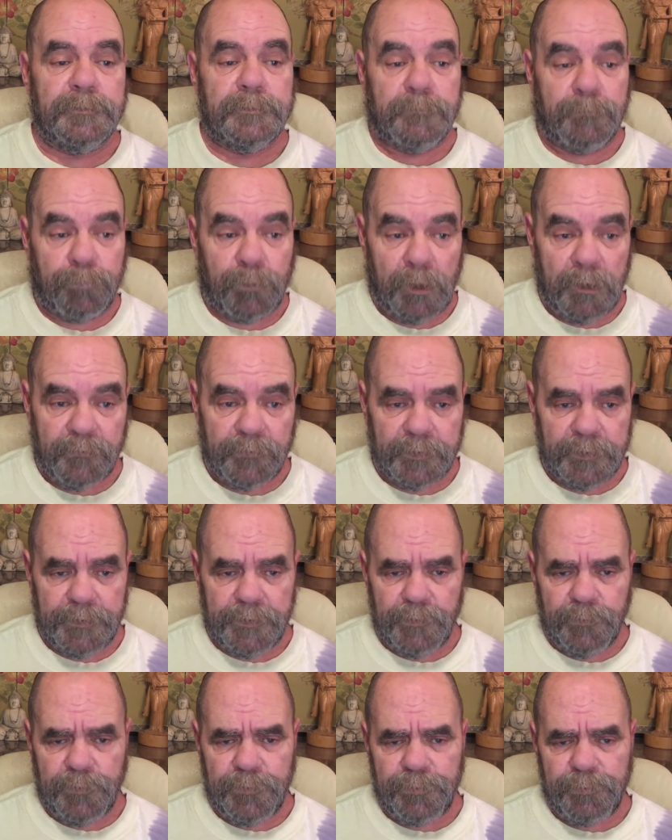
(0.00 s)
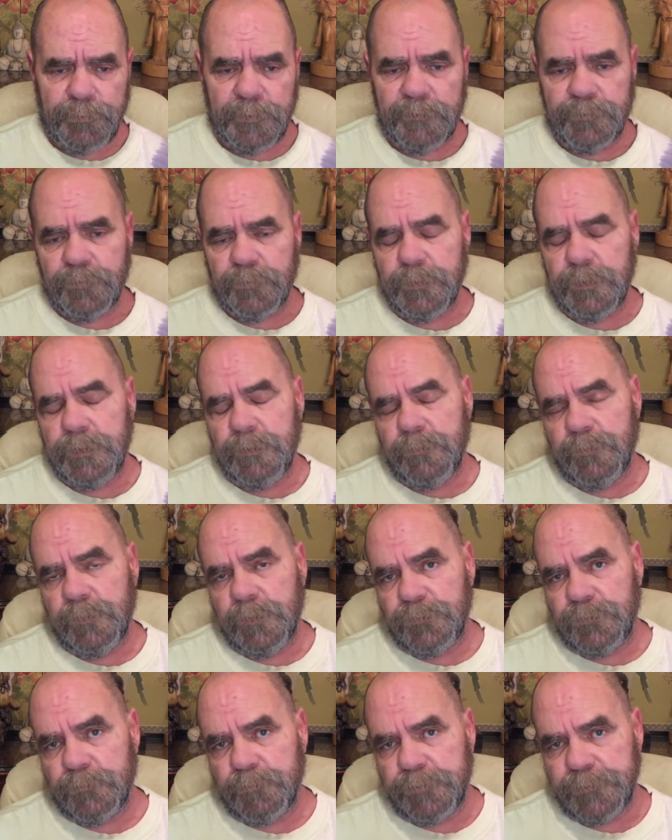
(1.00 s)
privately with me for any
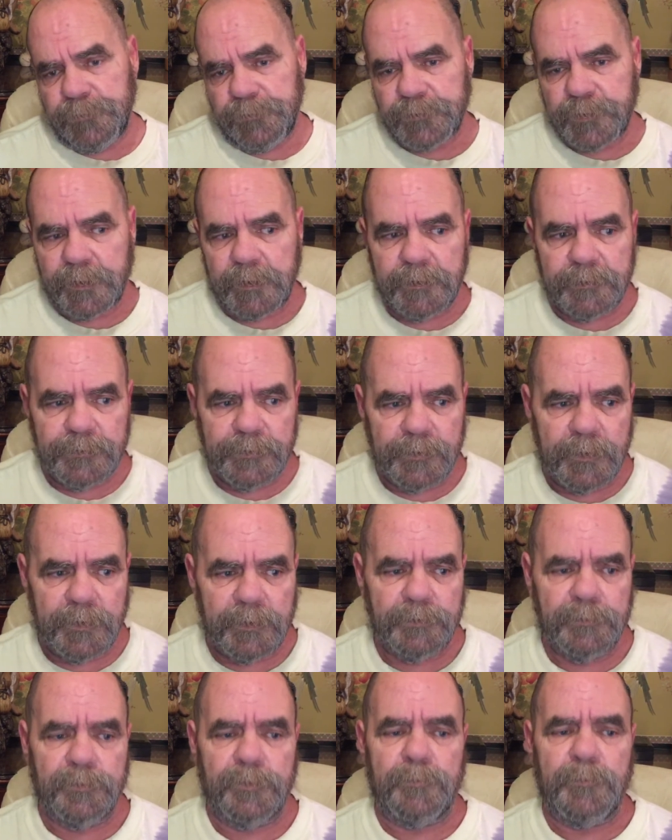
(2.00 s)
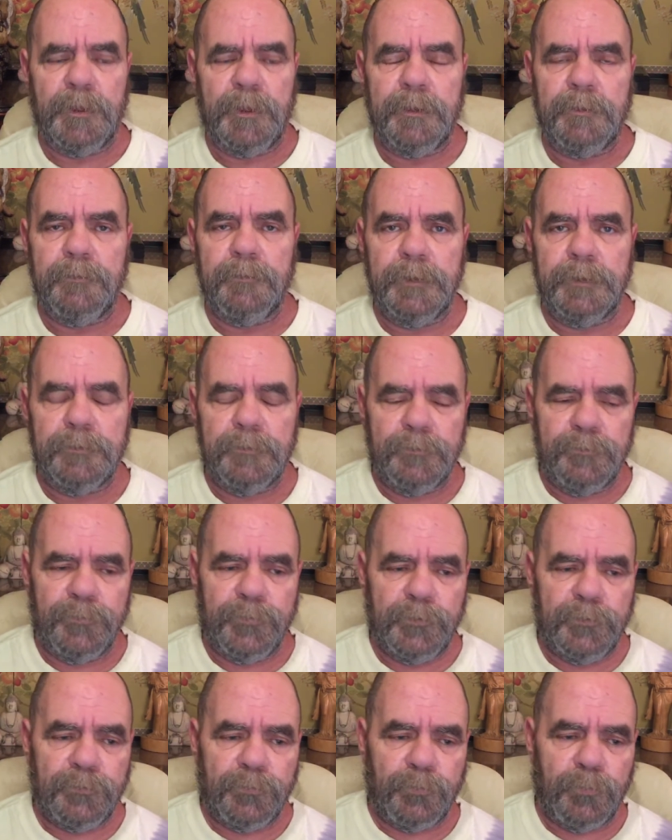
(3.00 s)
reason, please contact the moderator of
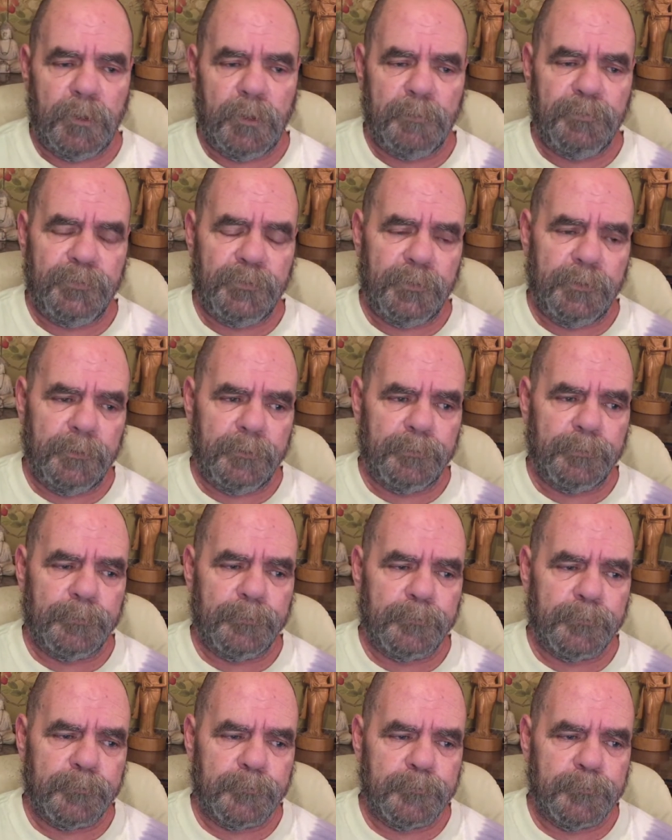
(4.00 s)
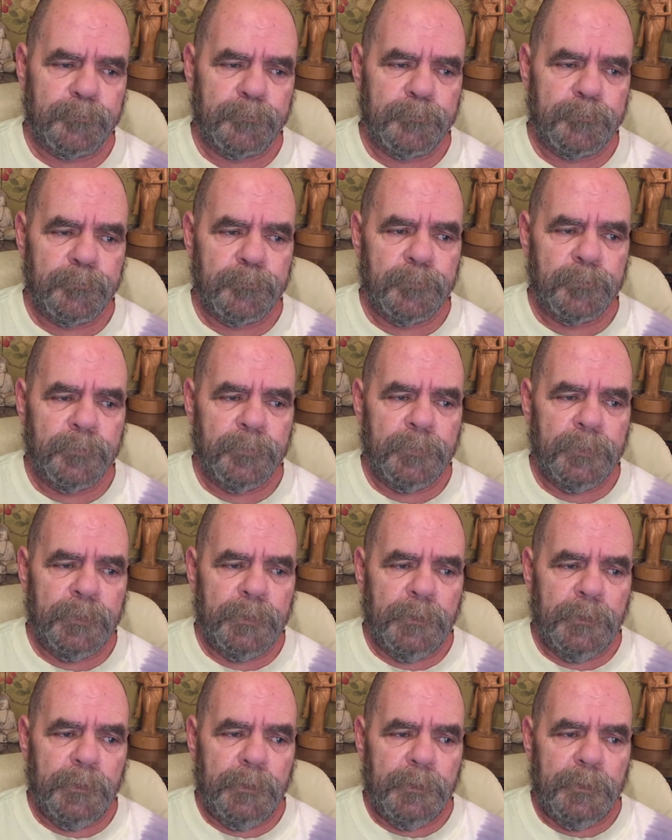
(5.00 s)
this website.
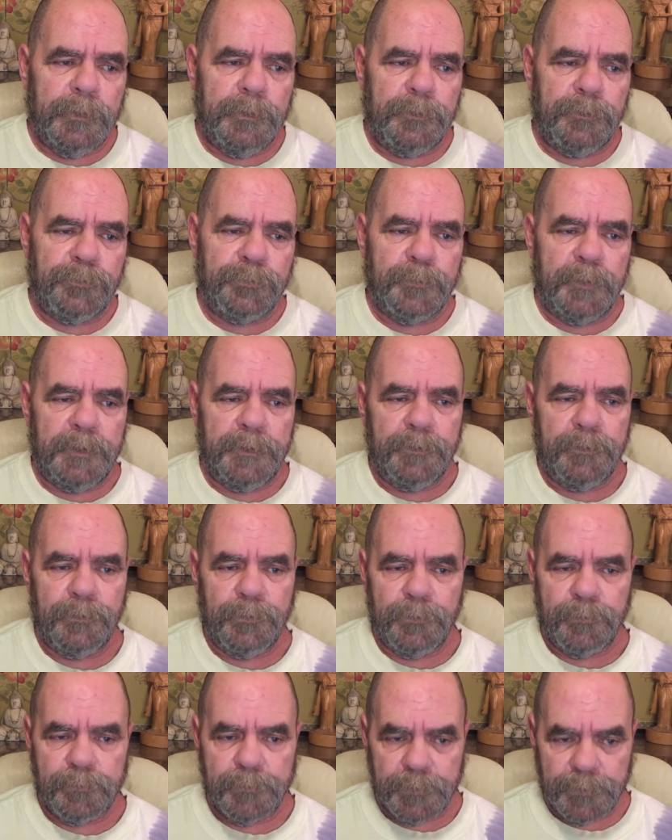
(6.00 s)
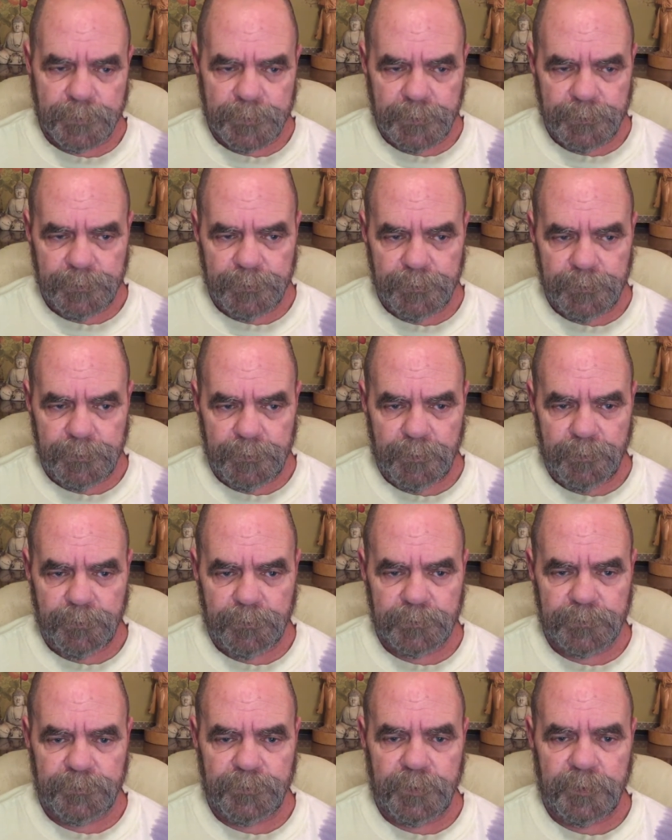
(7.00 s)
It is my hope that the
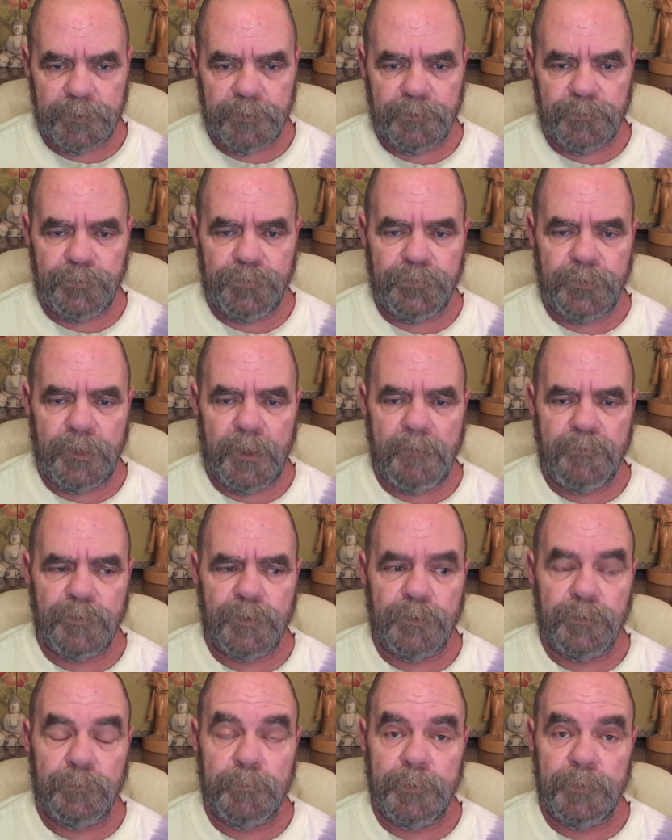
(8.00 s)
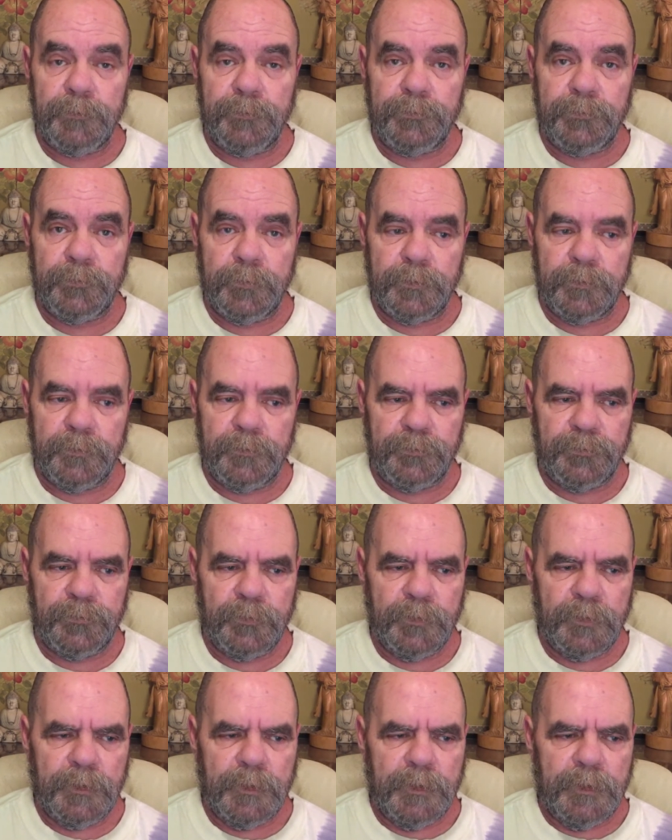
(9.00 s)
other executive staff and administrators
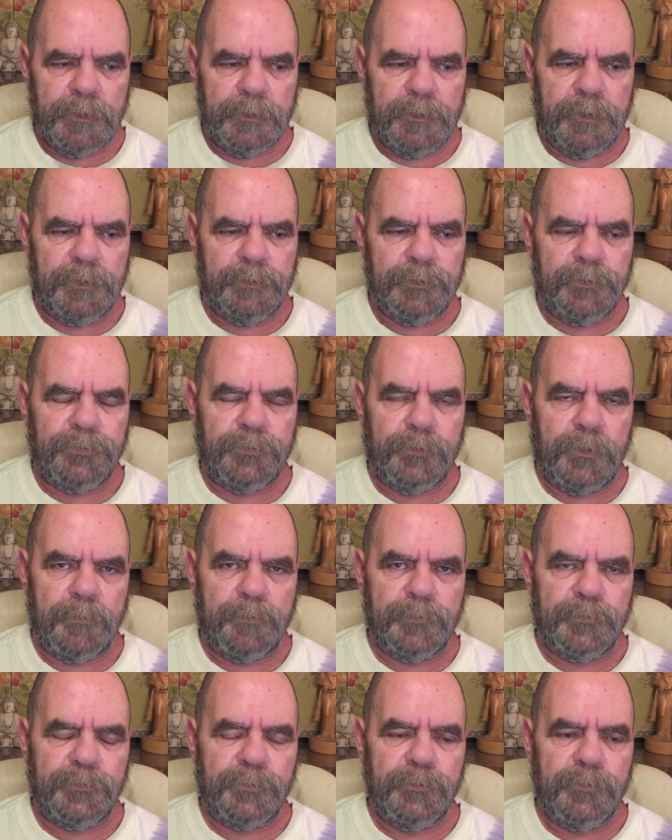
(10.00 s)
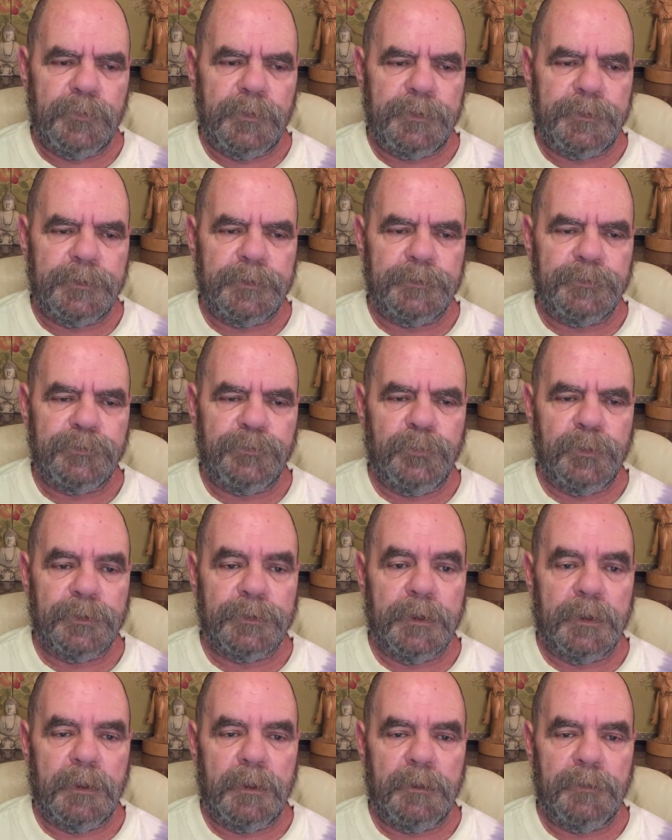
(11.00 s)
take this opportunity to
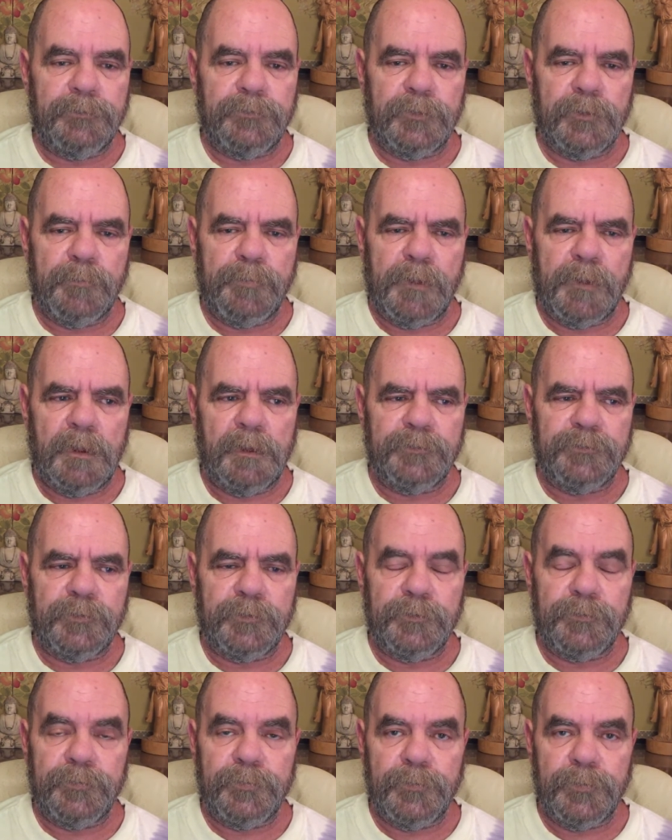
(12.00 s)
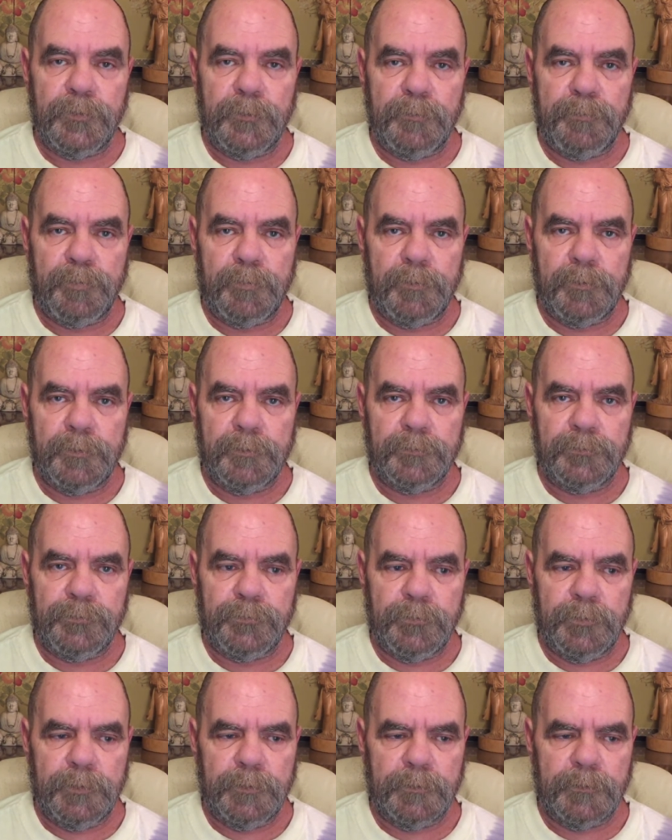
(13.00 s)
acknowledge and apologize for their part in
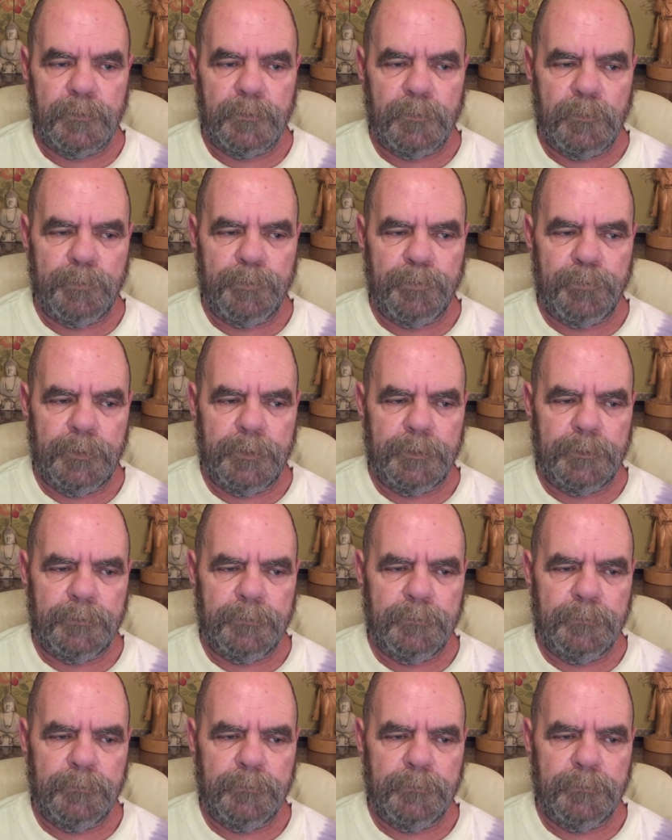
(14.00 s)
Straight Incorporated.